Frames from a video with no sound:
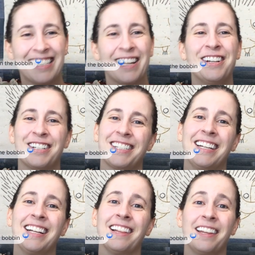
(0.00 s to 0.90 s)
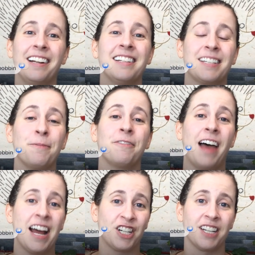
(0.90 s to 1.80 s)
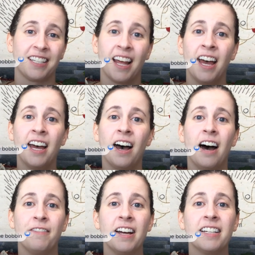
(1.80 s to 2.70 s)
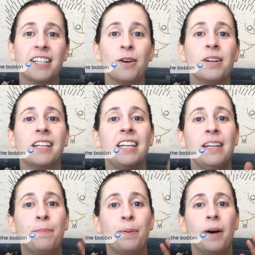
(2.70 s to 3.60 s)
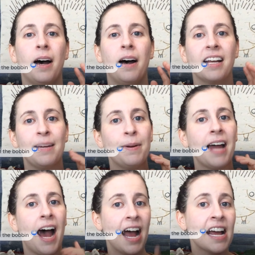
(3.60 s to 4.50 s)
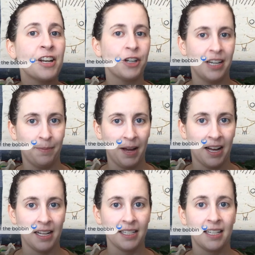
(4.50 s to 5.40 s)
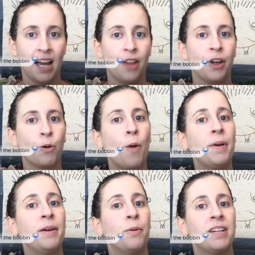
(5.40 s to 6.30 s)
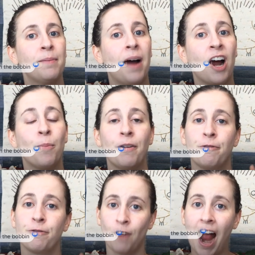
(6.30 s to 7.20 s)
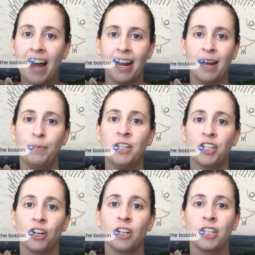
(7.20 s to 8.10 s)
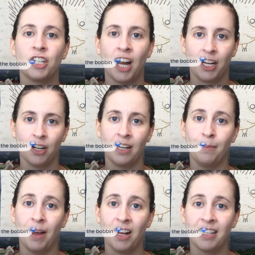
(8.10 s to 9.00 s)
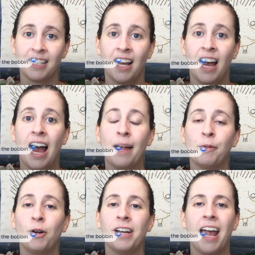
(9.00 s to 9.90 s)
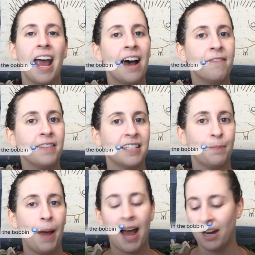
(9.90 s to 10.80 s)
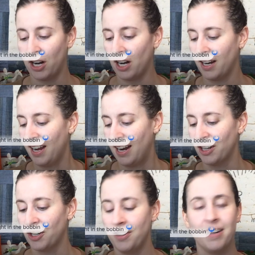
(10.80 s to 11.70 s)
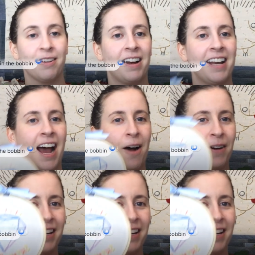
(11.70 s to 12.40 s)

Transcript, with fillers: so you're just getting a little, some flashes of it. So keep, uh, keep an eye on your emails. There won't be one tomorrow, but Friday, be sure to check your emails. I am going to have this pattern. I'll show you it right now.